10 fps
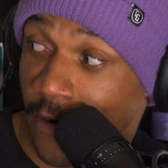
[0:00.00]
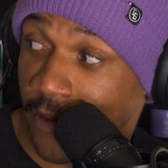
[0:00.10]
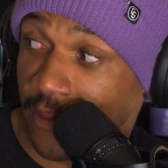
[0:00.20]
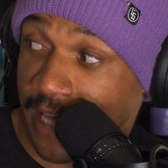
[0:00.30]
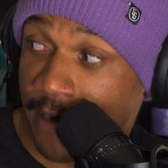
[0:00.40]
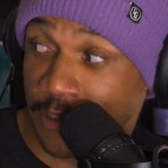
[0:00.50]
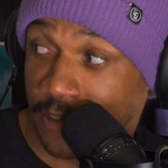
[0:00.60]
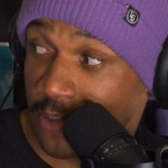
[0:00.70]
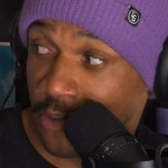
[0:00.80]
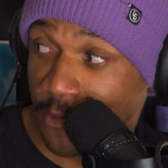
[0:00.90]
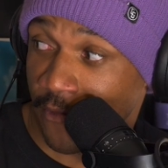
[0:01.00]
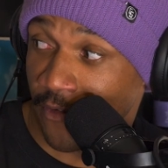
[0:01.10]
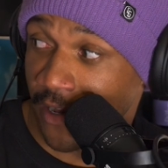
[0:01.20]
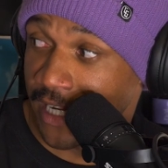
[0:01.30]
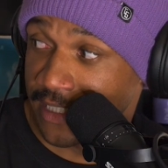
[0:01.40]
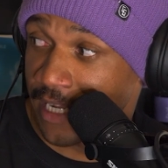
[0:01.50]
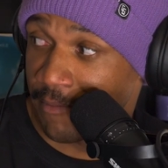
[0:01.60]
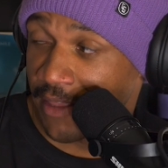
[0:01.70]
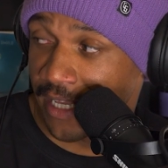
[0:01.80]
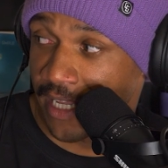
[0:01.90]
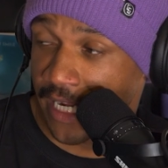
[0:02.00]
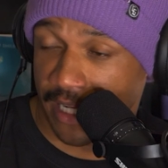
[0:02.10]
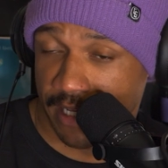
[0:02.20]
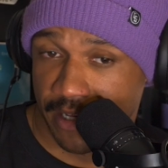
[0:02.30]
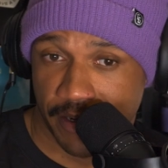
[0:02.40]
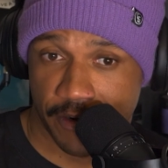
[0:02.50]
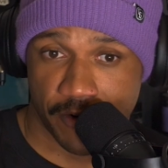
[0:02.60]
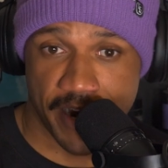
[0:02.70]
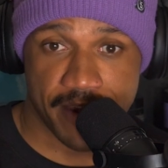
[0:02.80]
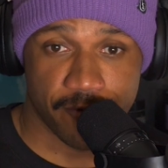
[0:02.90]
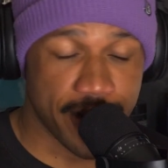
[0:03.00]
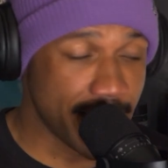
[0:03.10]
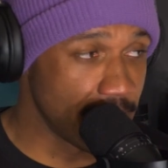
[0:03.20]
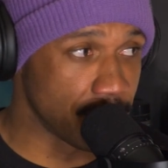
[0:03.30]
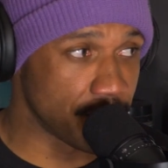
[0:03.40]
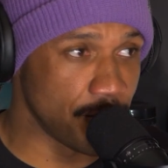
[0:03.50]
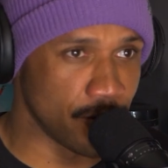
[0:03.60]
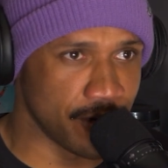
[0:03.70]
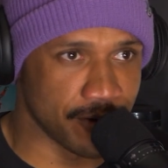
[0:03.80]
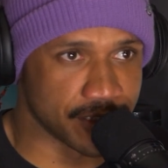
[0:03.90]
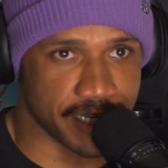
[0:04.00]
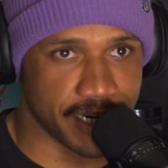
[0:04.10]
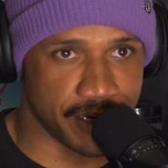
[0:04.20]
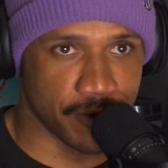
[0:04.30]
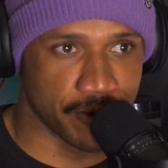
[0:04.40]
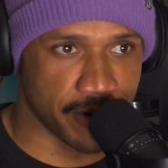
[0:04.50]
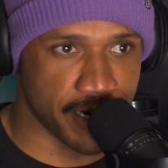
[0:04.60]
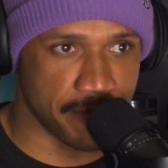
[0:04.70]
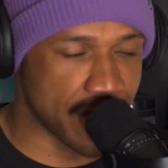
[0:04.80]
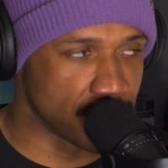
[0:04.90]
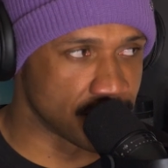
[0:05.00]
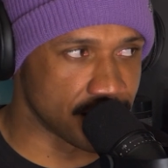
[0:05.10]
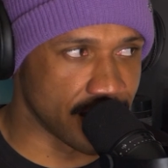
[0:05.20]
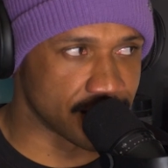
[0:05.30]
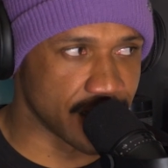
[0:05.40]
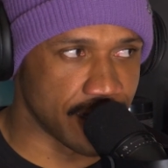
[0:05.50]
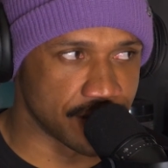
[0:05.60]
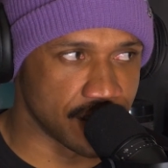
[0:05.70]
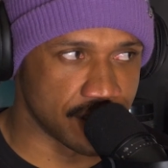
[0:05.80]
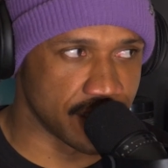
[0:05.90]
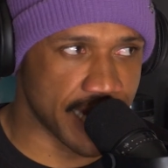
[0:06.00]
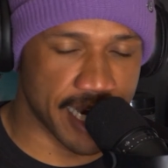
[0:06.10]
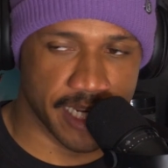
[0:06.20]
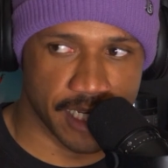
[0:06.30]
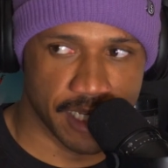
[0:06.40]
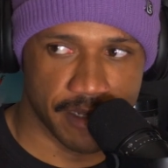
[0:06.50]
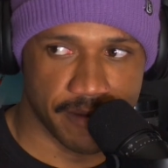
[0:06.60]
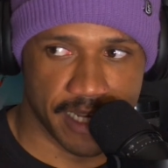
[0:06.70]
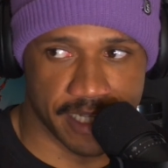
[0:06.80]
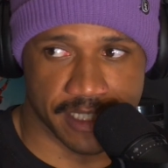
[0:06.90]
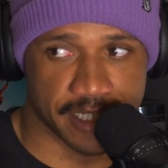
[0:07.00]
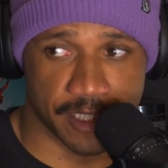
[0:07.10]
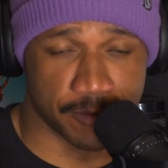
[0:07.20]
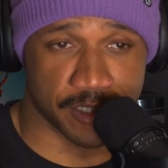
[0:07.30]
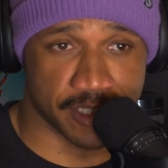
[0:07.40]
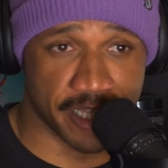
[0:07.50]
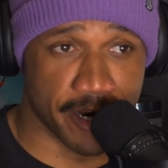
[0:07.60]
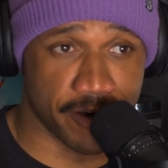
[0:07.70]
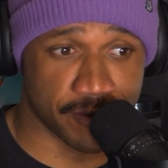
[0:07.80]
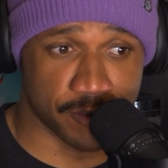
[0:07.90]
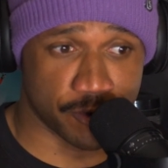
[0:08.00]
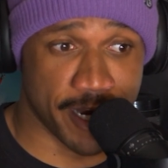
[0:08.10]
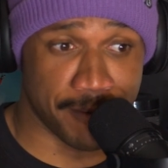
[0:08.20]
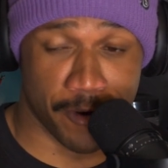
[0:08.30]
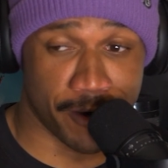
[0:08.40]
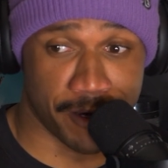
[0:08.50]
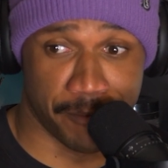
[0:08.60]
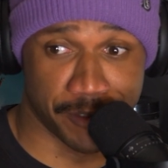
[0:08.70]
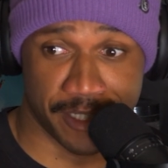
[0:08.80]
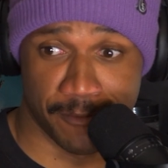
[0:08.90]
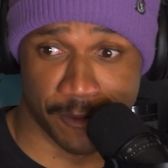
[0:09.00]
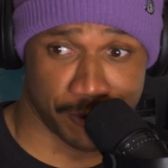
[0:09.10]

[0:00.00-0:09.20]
North. That was super fun. And same thing, like great random community. I was like, I didn't know there were any mountains outside of Cincinnati. And these kids were just there shredding park, and a bunch of them were